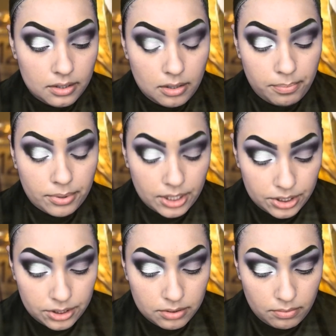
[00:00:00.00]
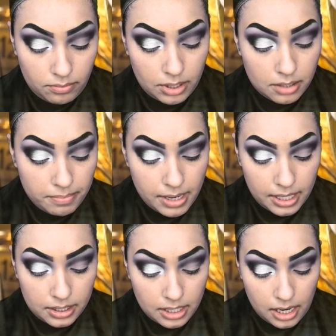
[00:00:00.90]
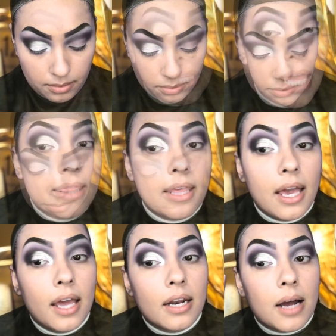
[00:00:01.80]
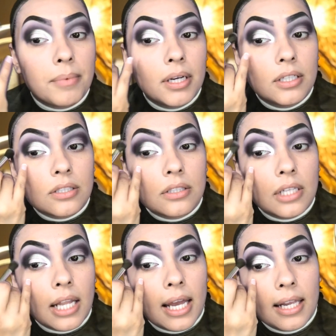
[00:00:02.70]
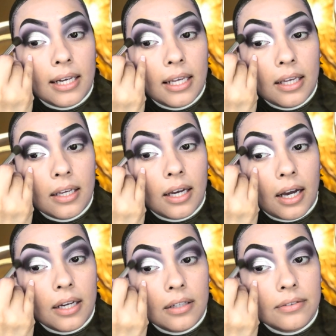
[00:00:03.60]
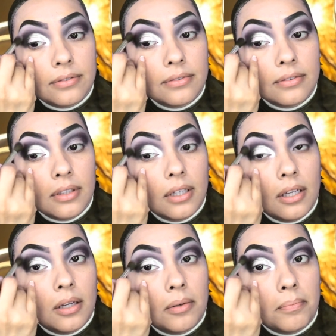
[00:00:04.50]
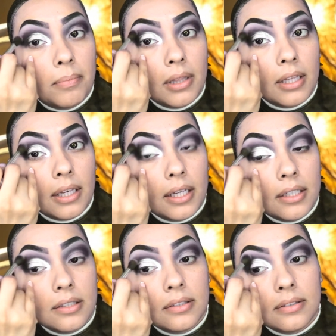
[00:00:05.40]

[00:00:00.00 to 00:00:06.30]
the brush, with my towel, and then I'm gonna slightly kind of blend